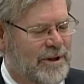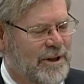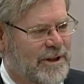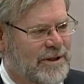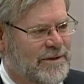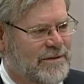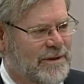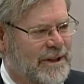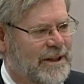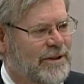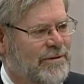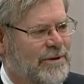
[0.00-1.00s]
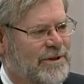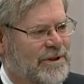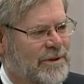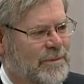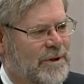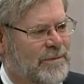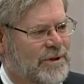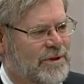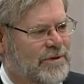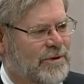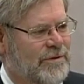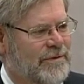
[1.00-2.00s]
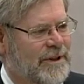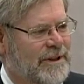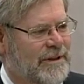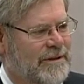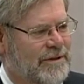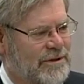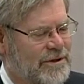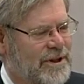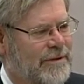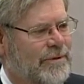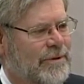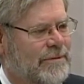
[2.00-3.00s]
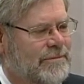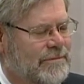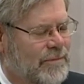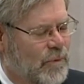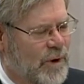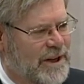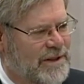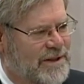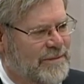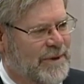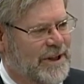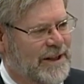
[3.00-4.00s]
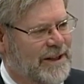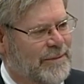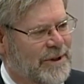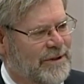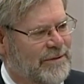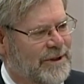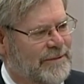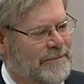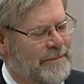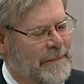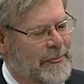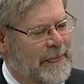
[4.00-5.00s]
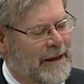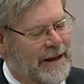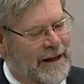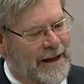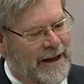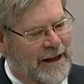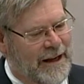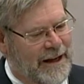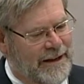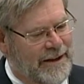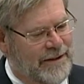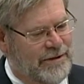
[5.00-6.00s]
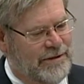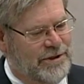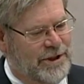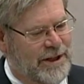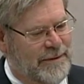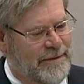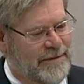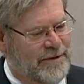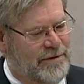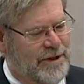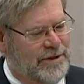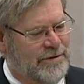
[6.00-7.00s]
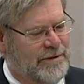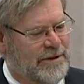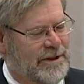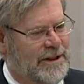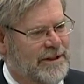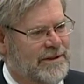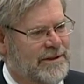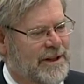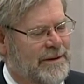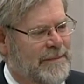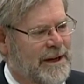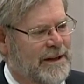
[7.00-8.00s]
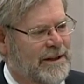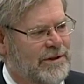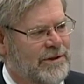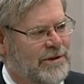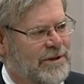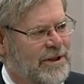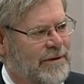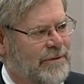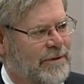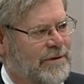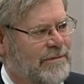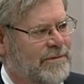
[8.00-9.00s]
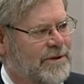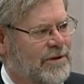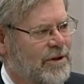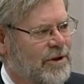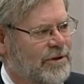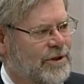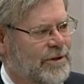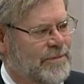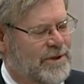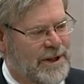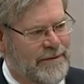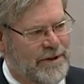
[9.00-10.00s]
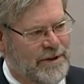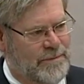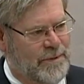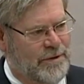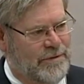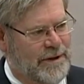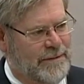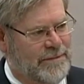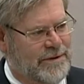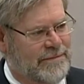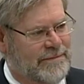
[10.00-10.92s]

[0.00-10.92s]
on is increasing the permanent school fund, and there are several ways that money come into it. Another job of the treasurer is they manage several long-term savings programs.